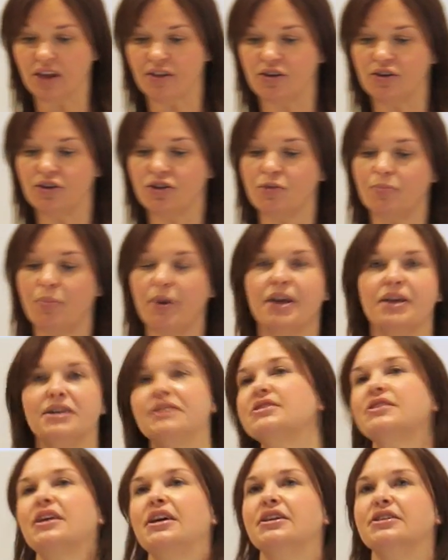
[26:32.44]
The other
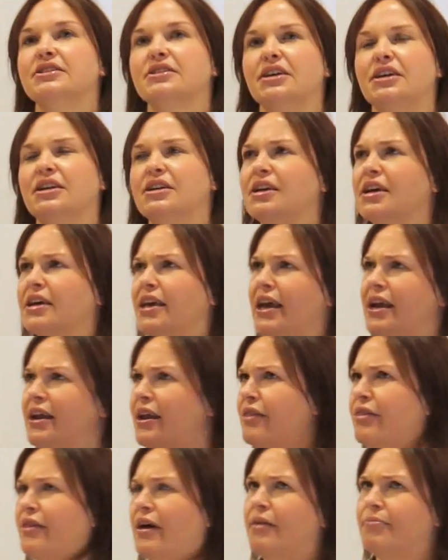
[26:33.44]
piece is, and again,
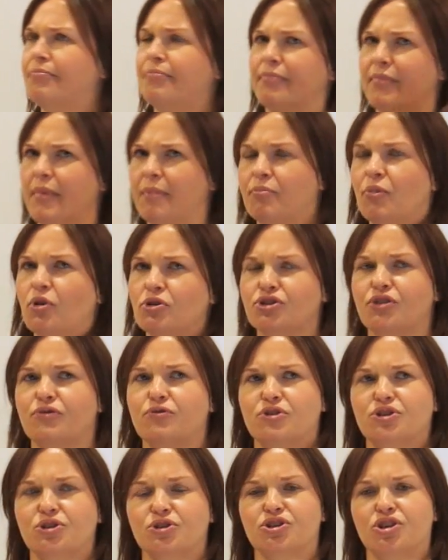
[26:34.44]
I'm not sure
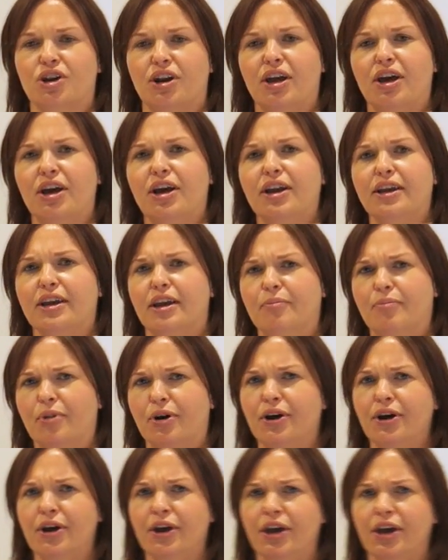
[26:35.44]
if we touched on it earlier,
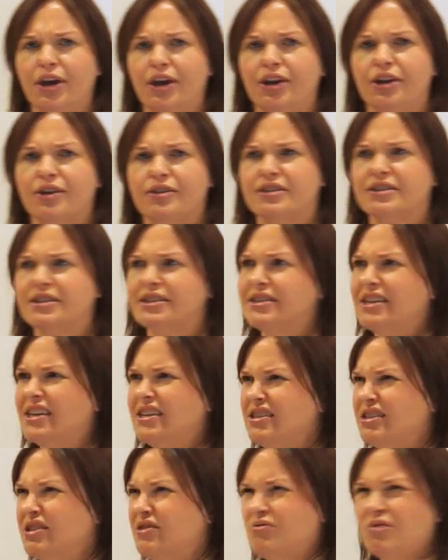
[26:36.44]
but you know, there's a
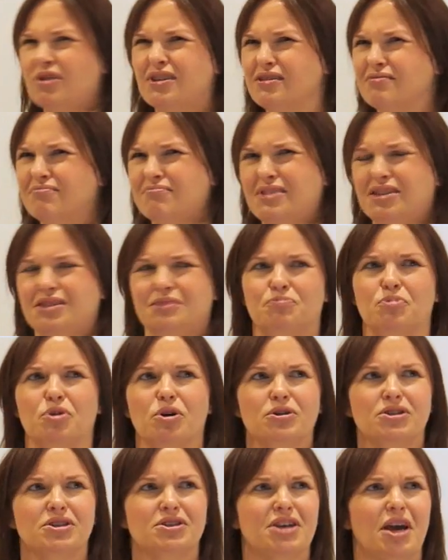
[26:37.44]
sense of, well, is
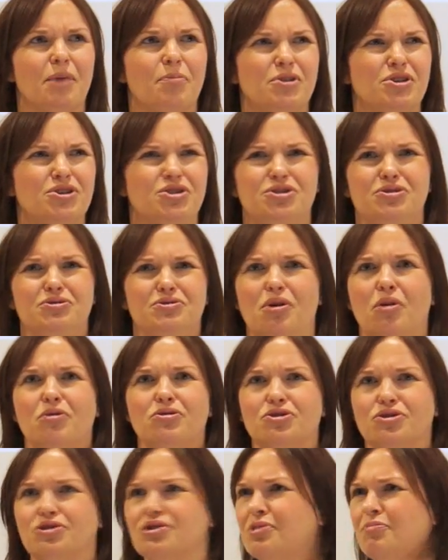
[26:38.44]
prototyping
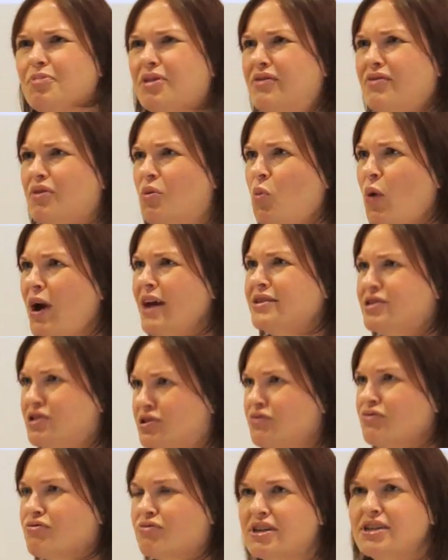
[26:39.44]
not just a bit of a
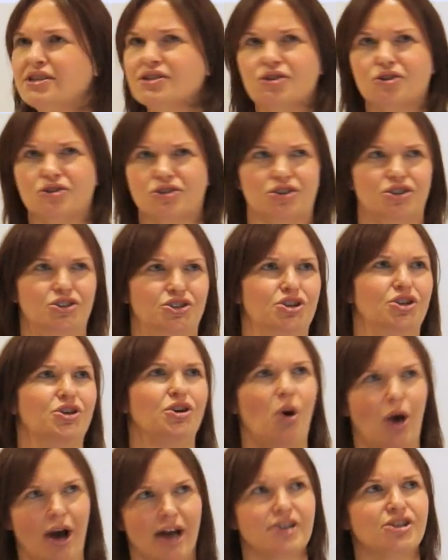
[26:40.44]
waste of resource because you're
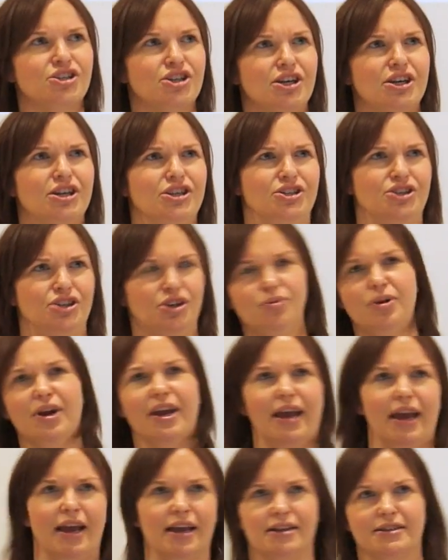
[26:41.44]
not actually
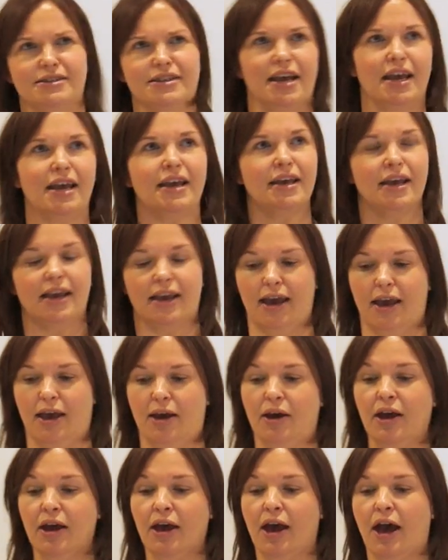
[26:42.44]
doing it and taking
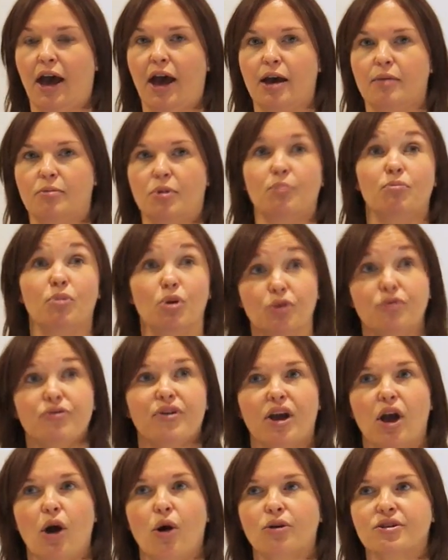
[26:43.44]
it and
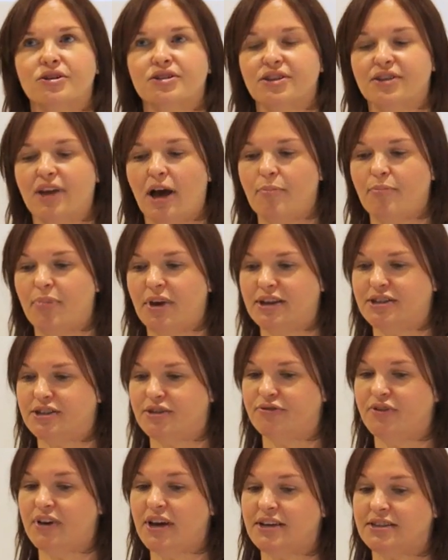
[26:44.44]
moving it on to that
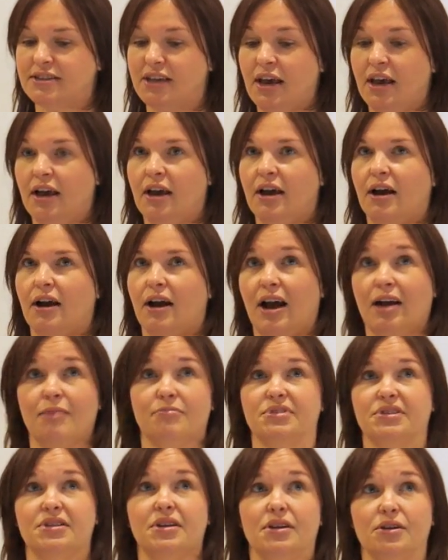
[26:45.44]
beta phase?
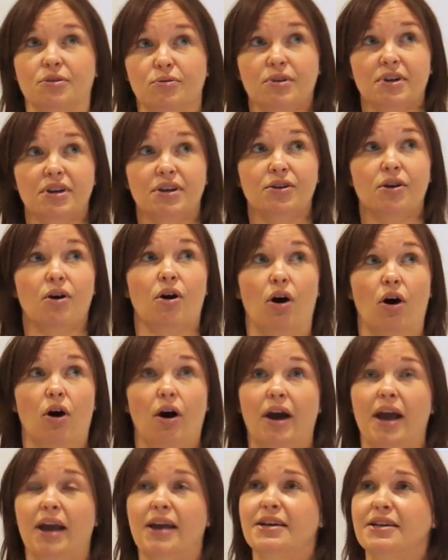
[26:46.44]
Absolutely
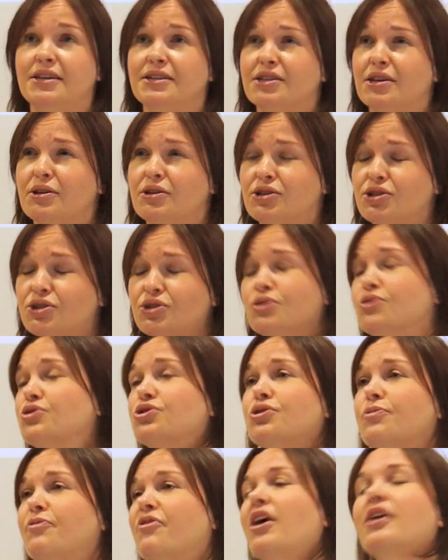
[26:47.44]
not. It is
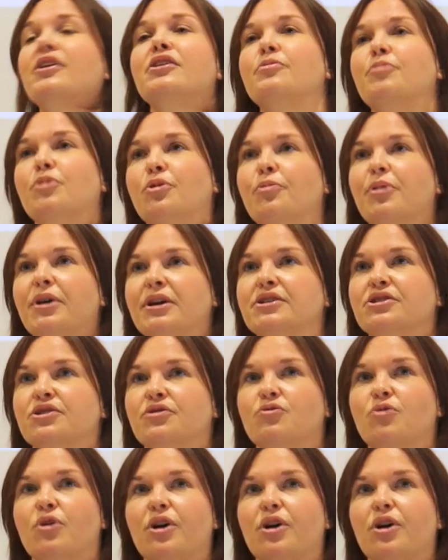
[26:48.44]
such a valuable piece of